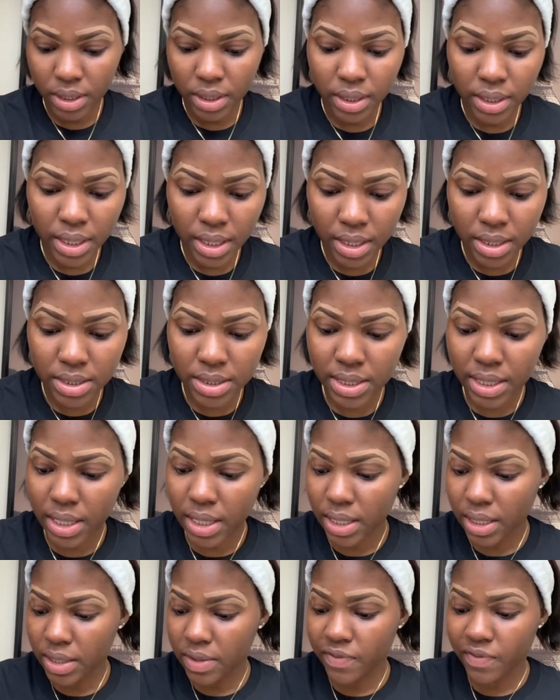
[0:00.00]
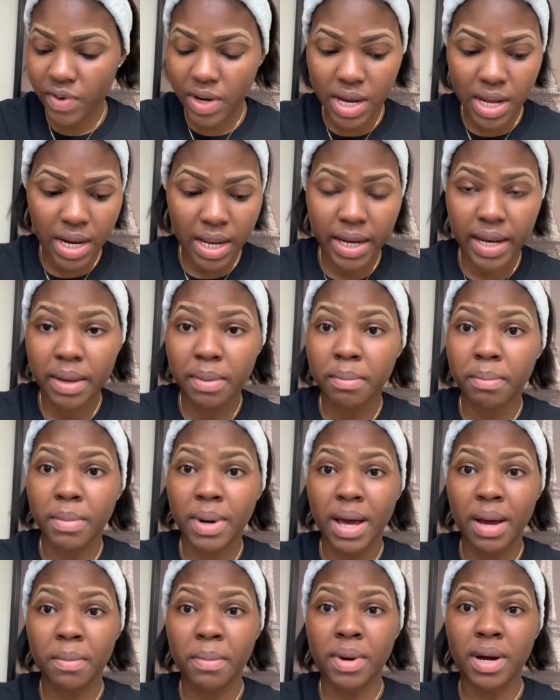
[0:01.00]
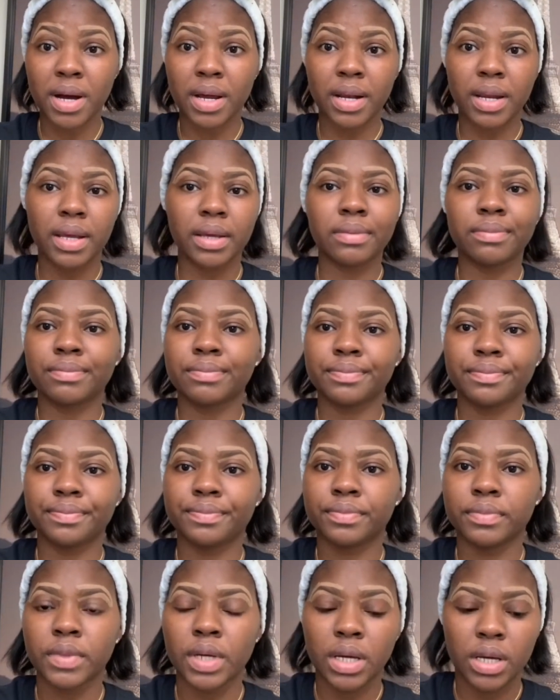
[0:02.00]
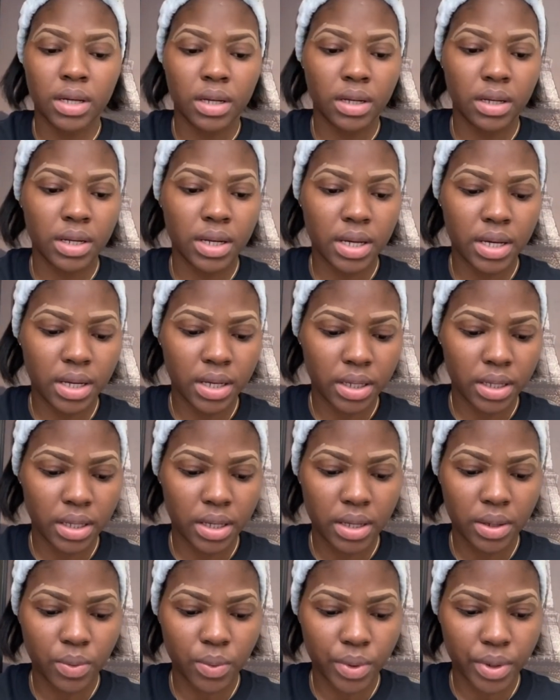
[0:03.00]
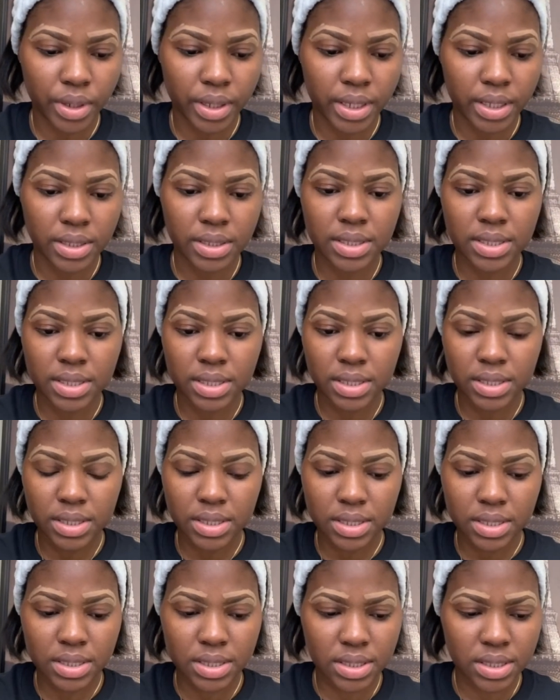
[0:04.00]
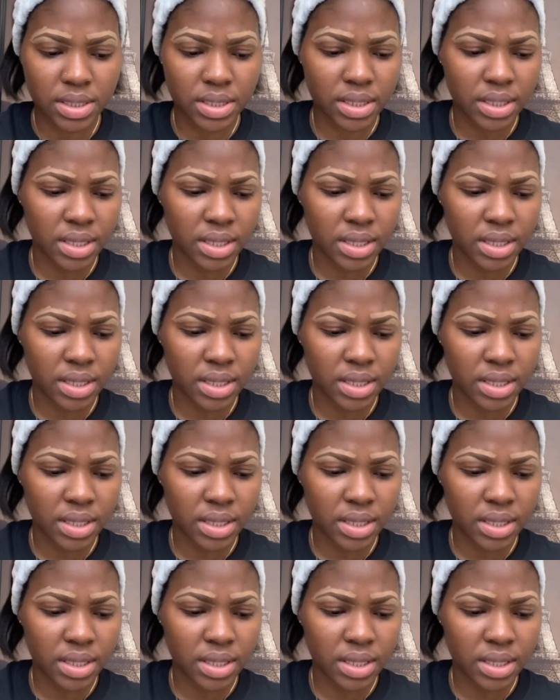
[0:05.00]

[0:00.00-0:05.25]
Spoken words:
Then it start leave all of them black mark there. Nah, it ain't working, sis.